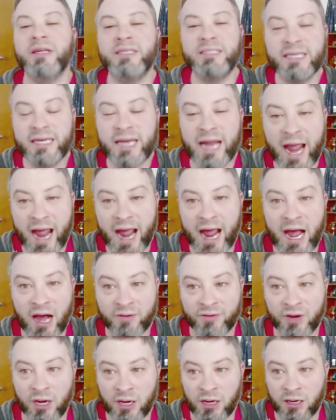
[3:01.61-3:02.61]
didn't
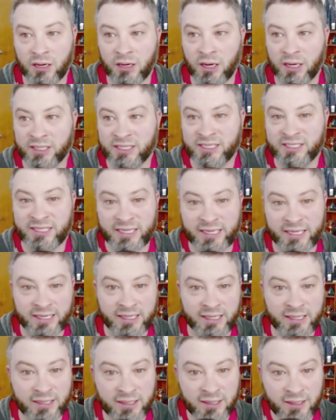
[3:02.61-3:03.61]
have a
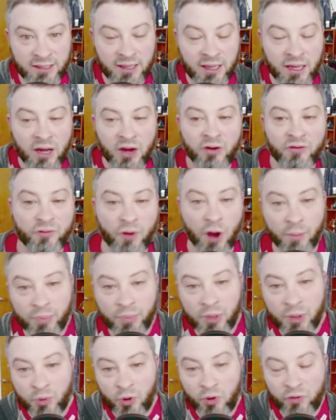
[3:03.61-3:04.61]
scene from
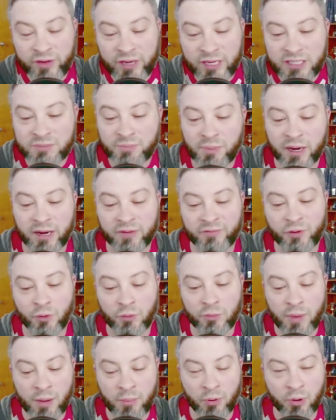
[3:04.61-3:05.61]
the movies, but if you
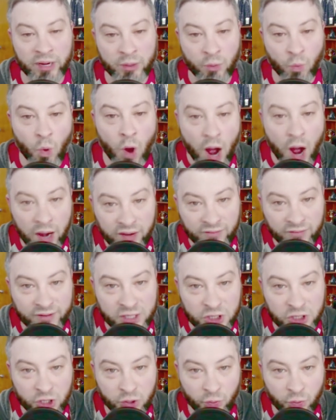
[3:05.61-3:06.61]
remember in
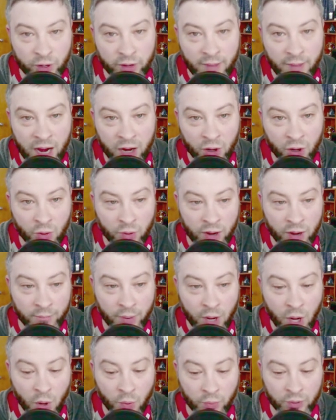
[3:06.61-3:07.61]
WandaVision, when Monica
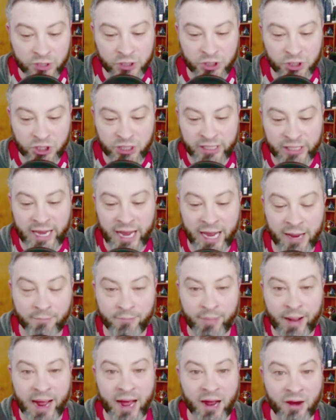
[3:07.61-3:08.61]
Rambeau, when she came
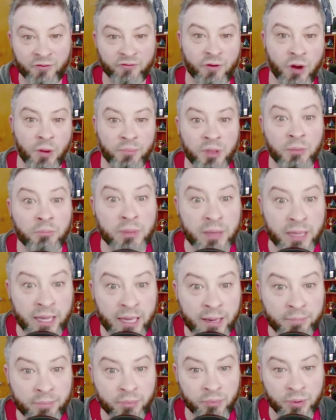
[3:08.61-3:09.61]
back from the
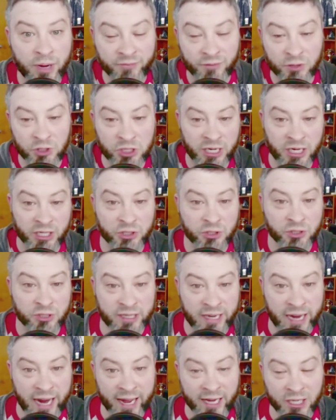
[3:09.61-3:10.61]
blip after she got turned
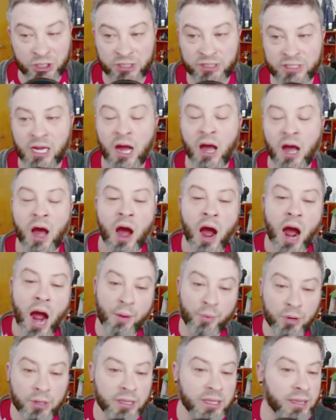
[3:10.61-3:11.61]
into ashes, I
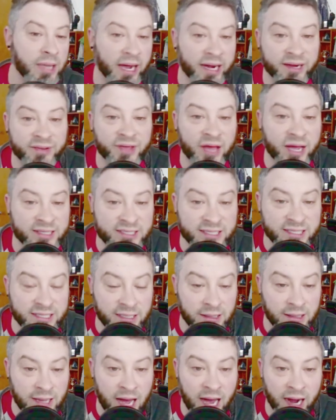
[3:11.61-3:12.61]
really liked that
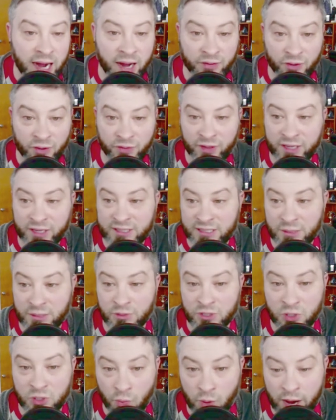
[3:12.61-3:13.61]
scene a lot. I thought that scene
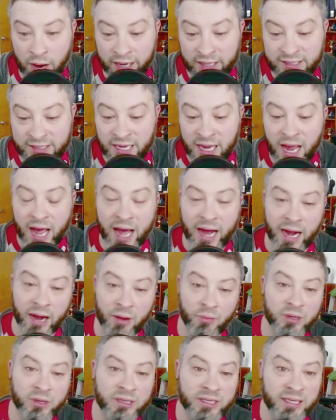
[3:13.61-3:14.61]
was great. And I
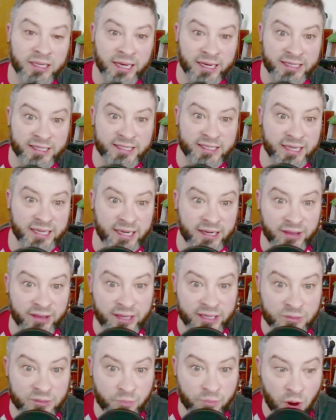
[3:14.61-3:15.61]
really liked seeing
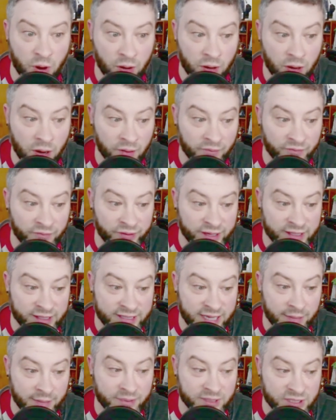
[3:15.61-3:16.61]
this part of this
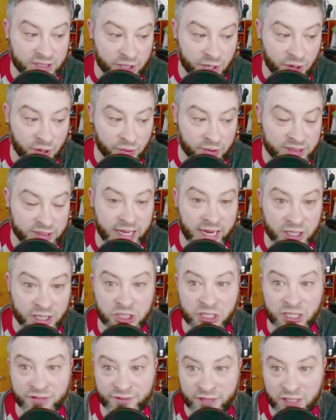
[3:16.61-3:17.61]
episode /
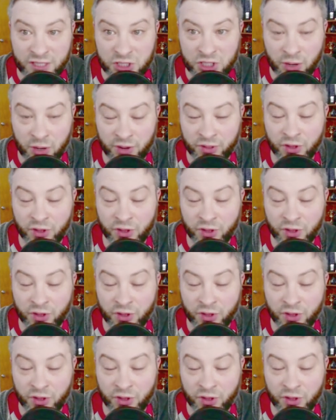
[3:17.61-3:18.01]
TV show. I